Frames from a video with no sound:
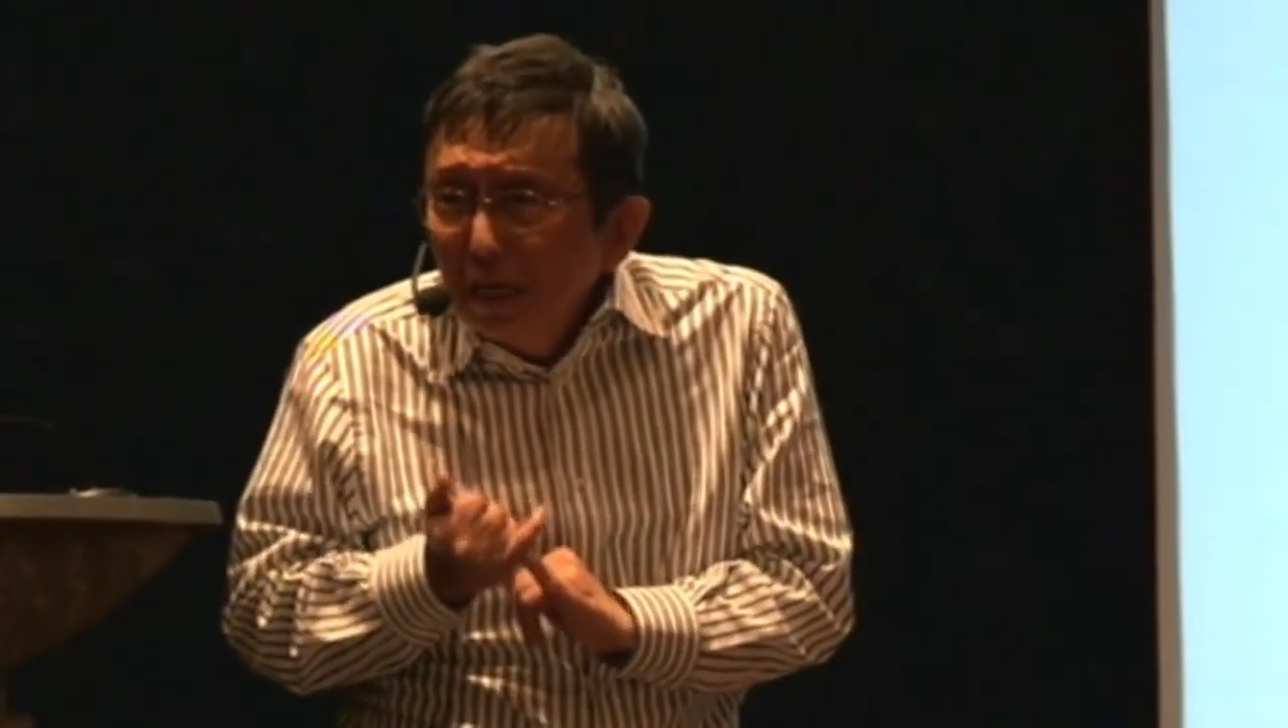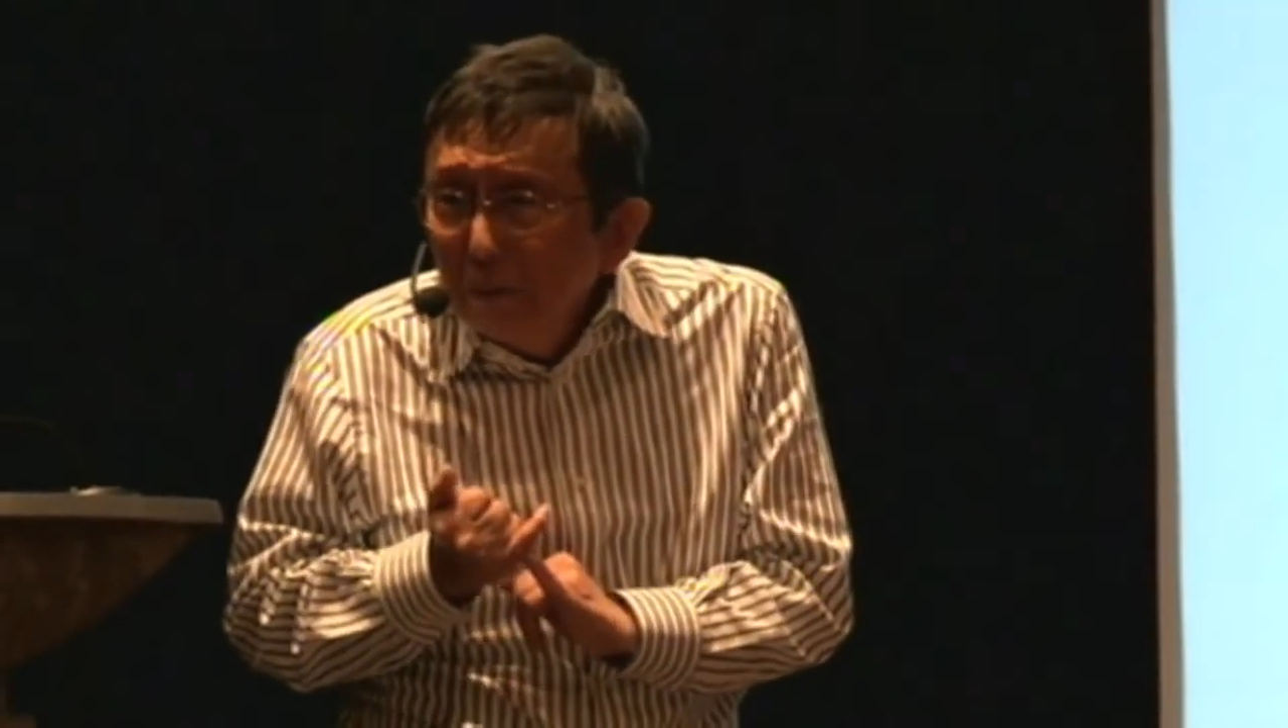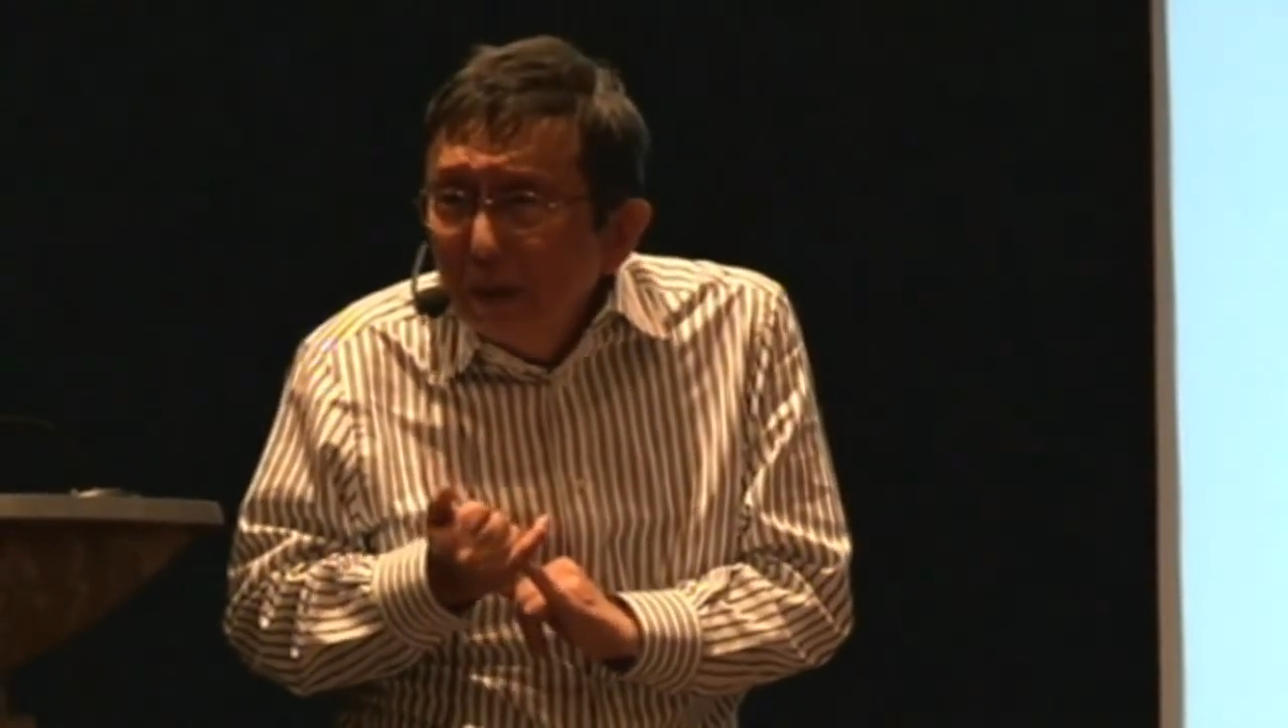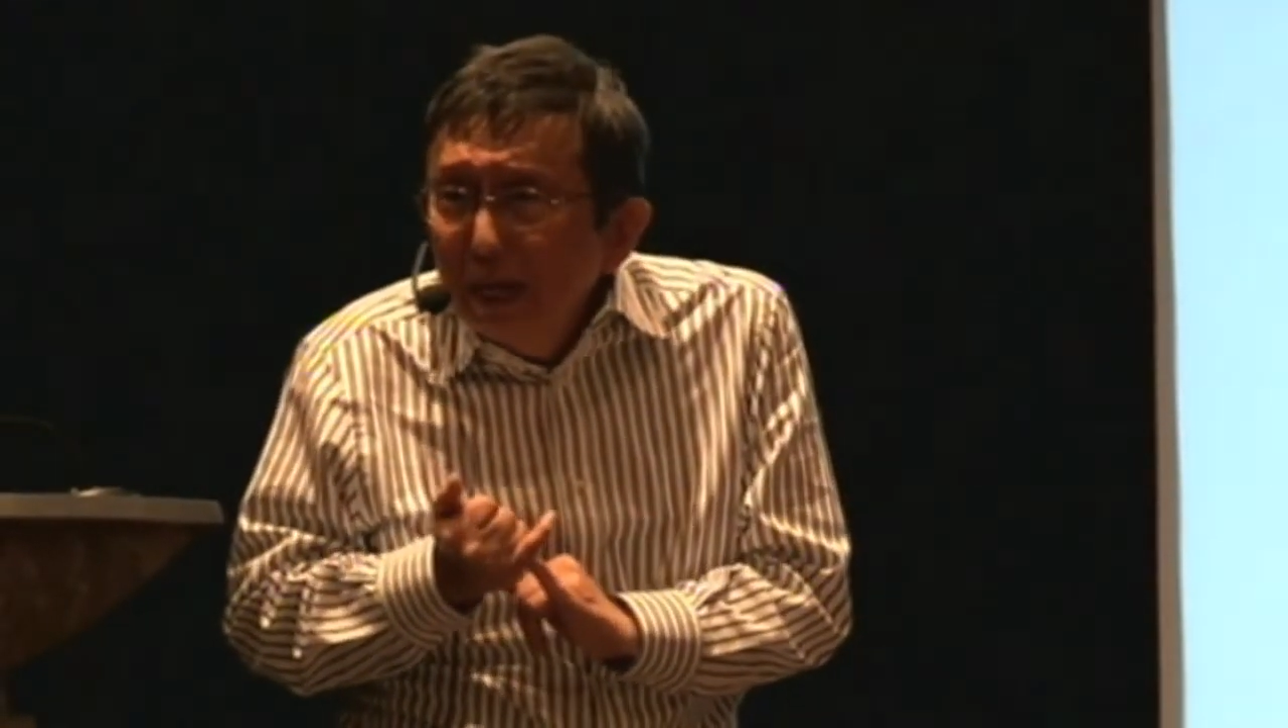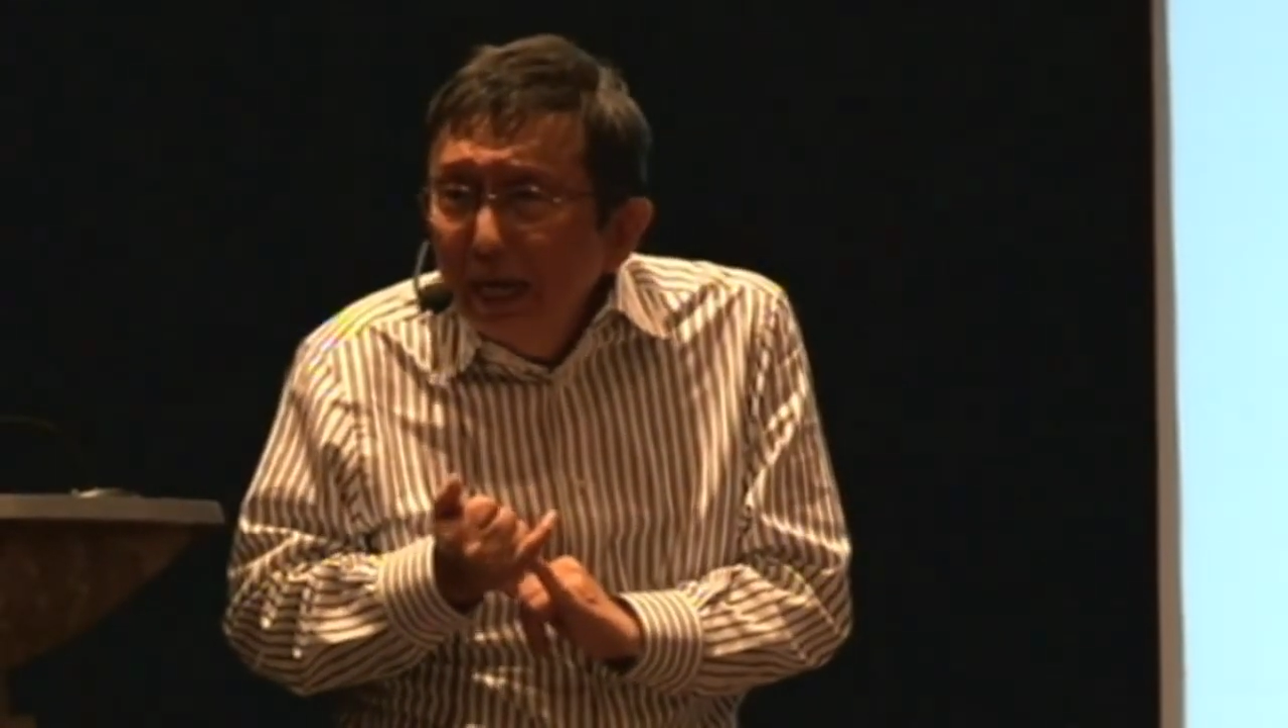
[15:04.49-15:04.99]

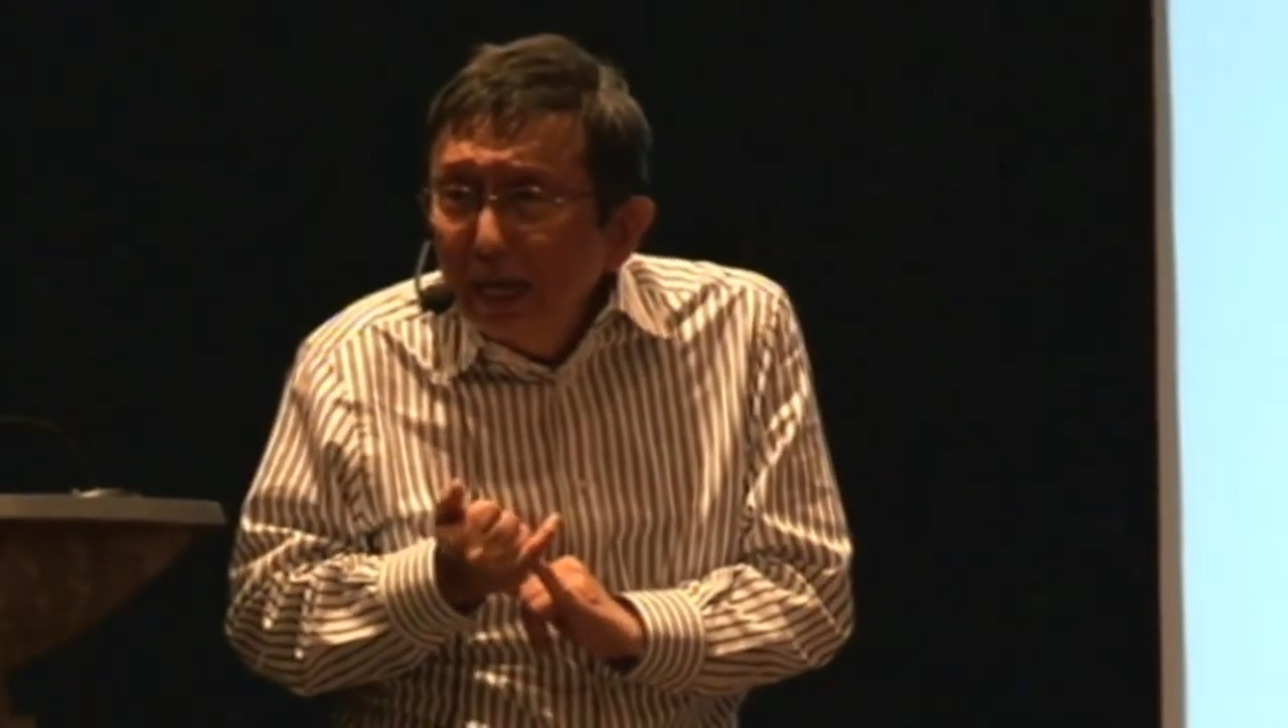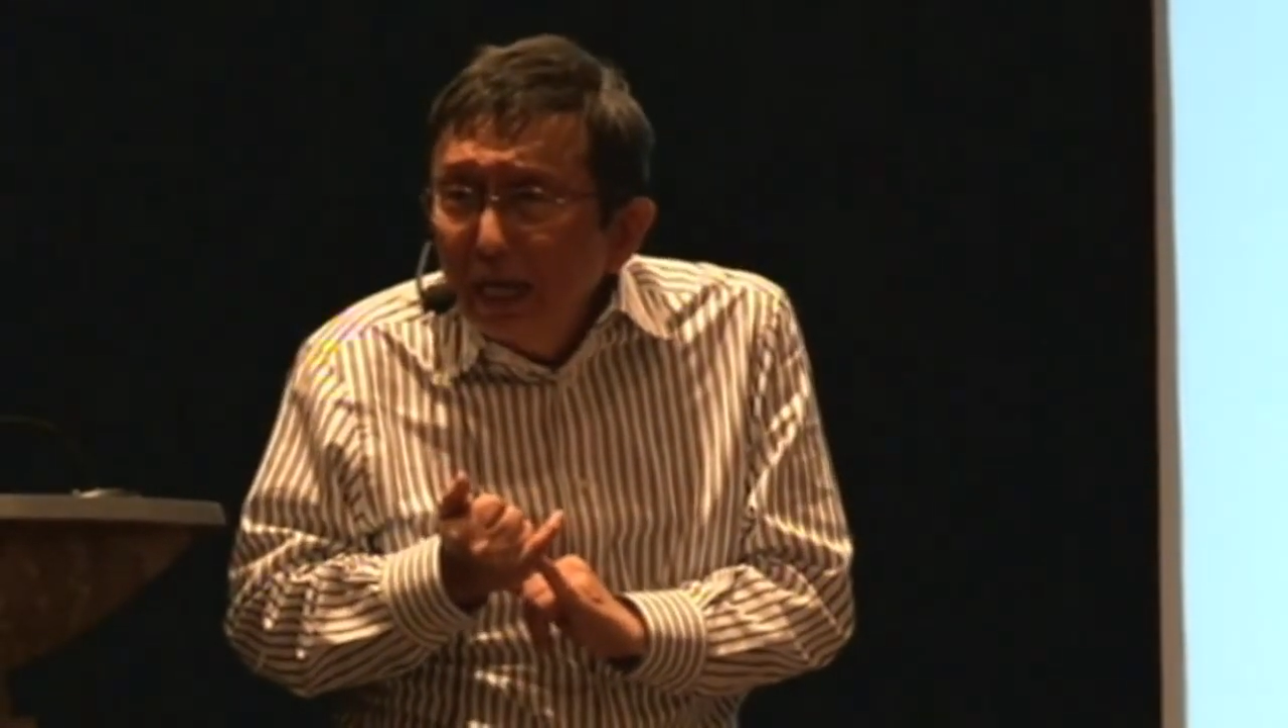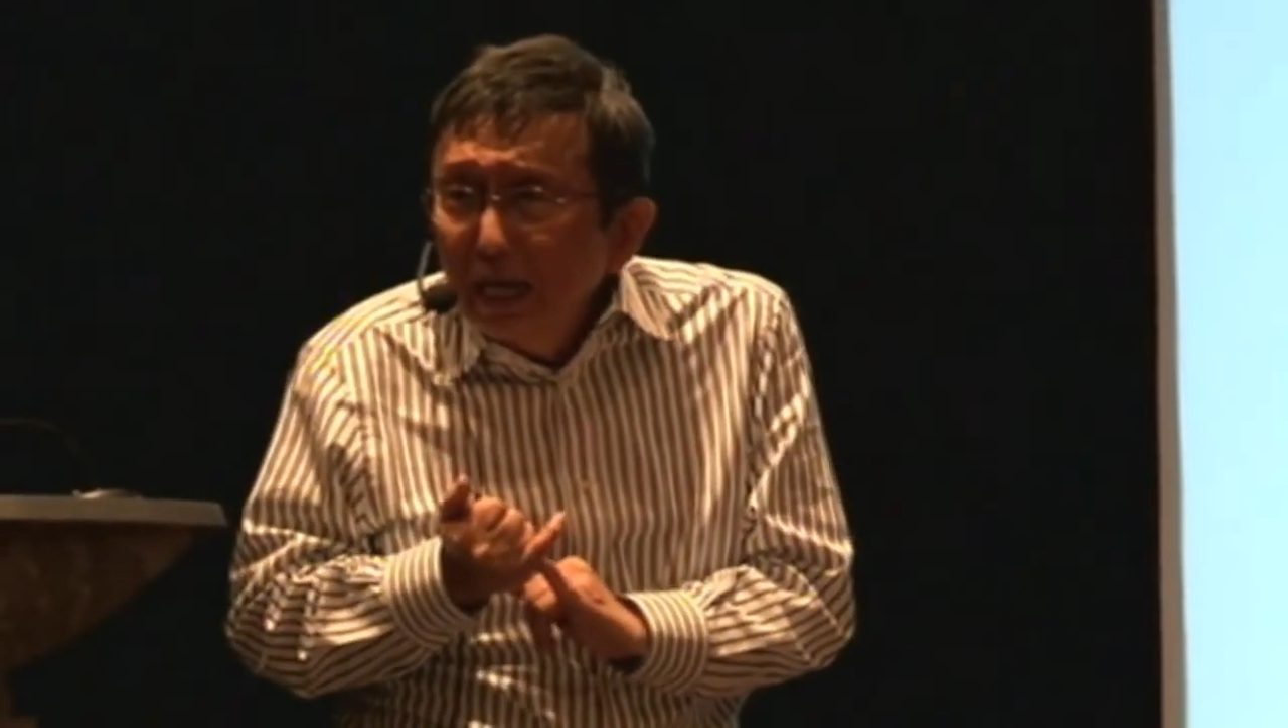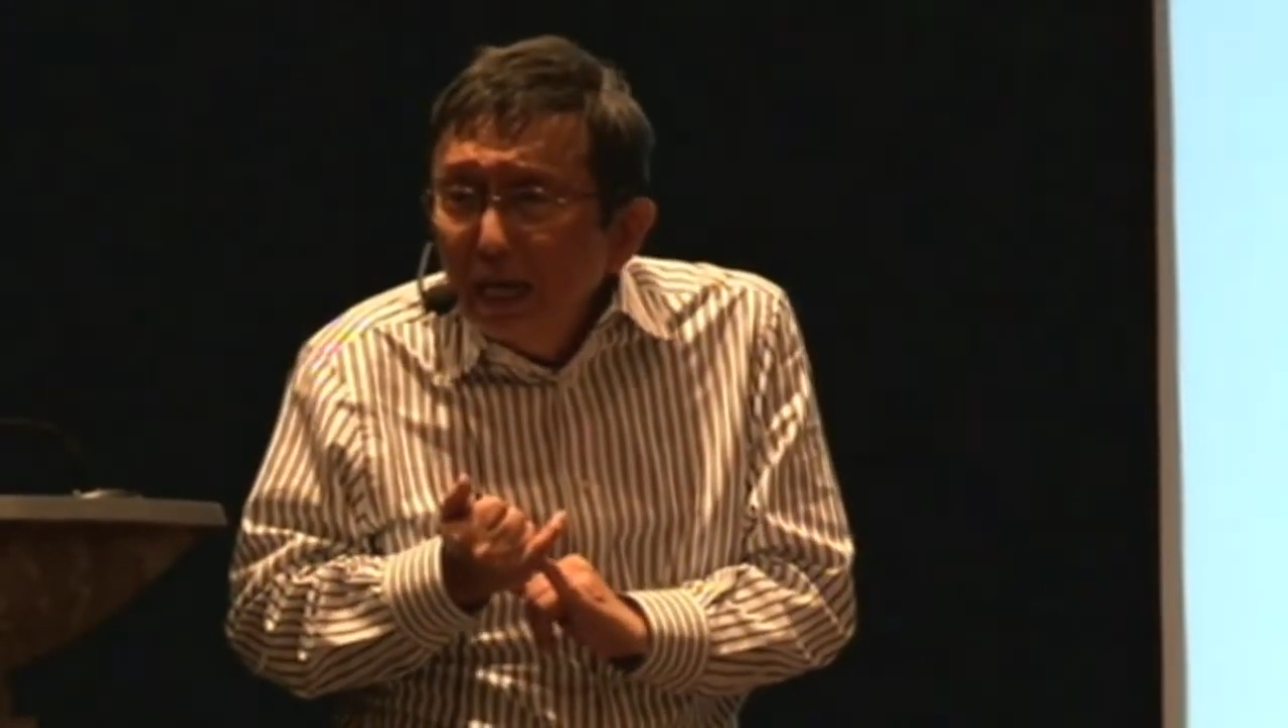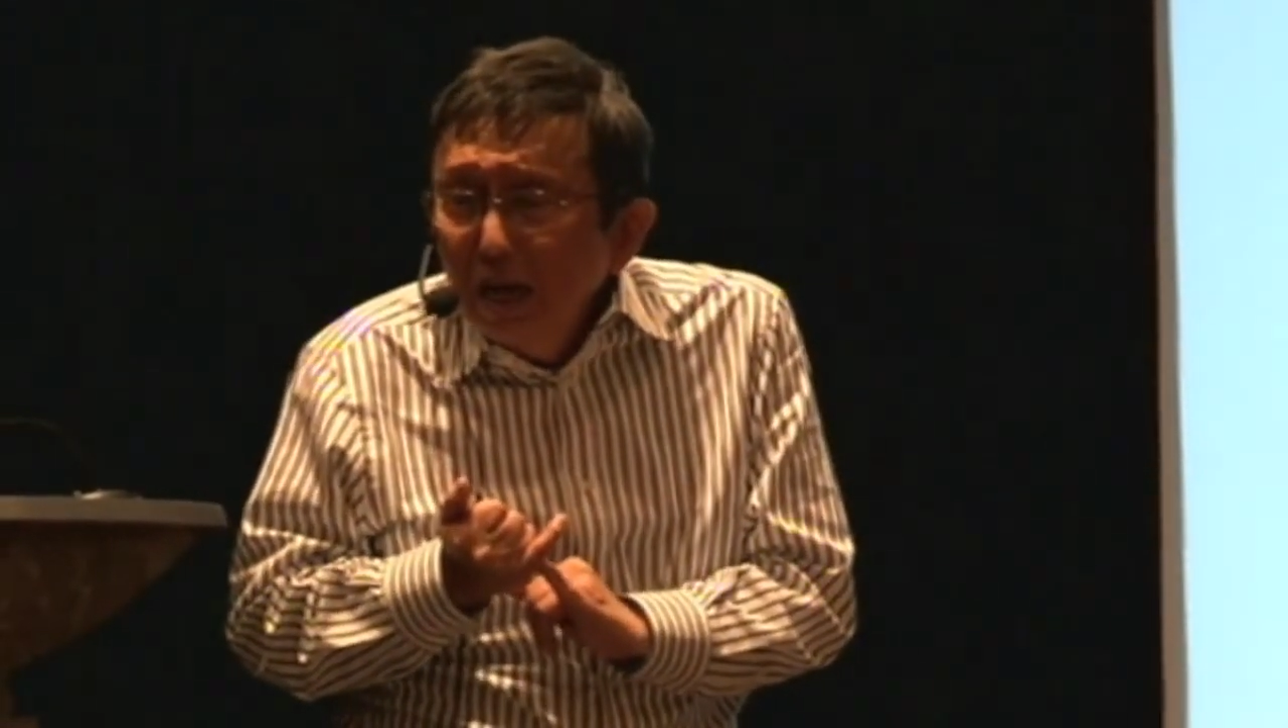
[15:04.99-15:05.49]
the
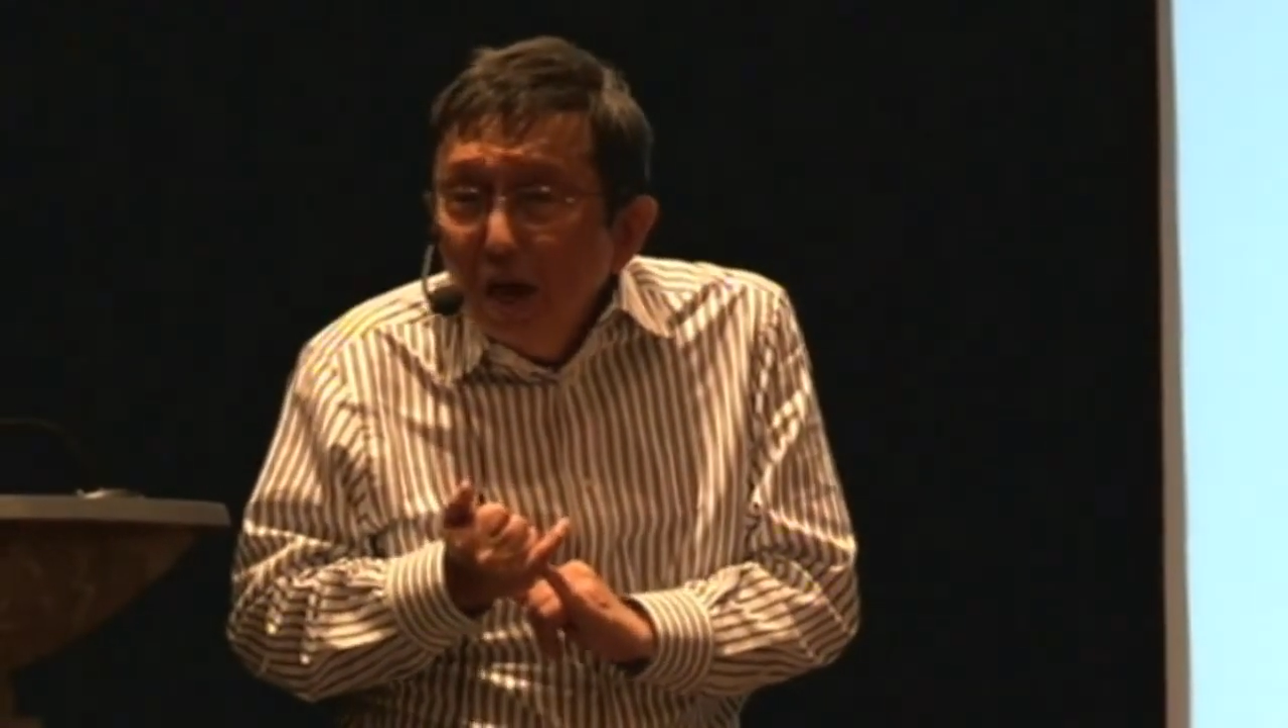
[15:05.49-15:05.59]
pain